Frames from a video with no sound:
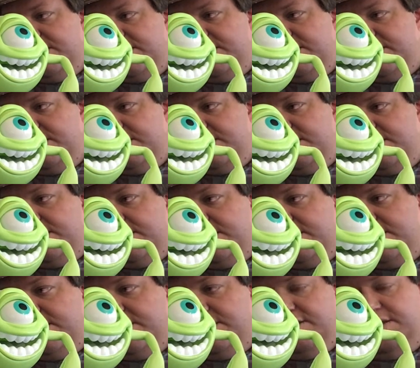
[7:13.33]

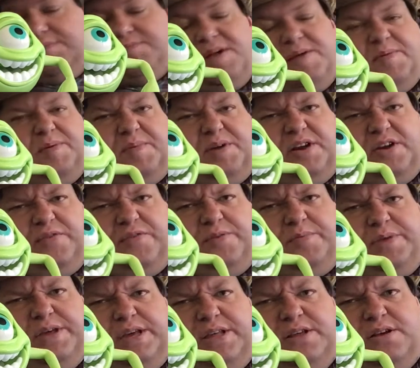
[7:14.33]
It might be better if you
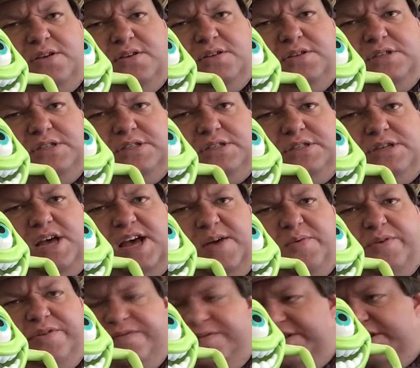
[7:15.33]
play those
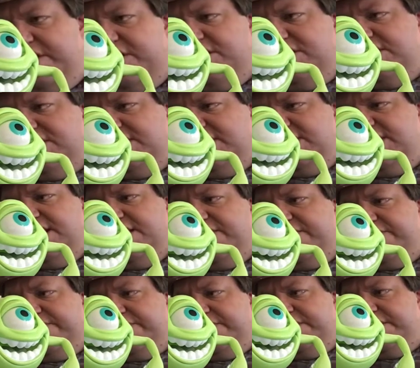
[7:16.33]
with fingers instead
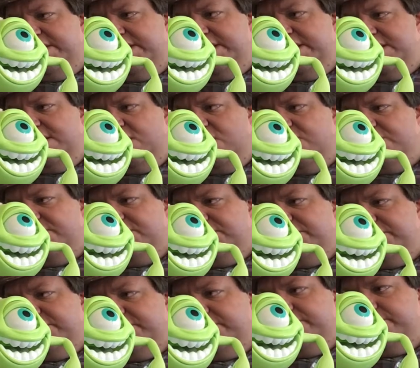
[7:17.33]
of open
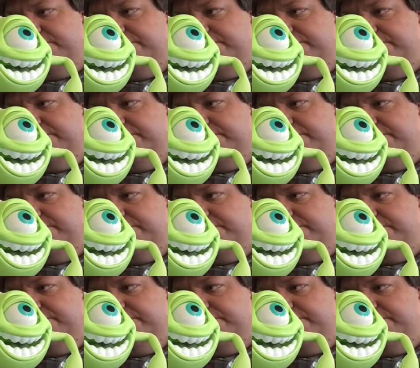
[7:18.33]
string,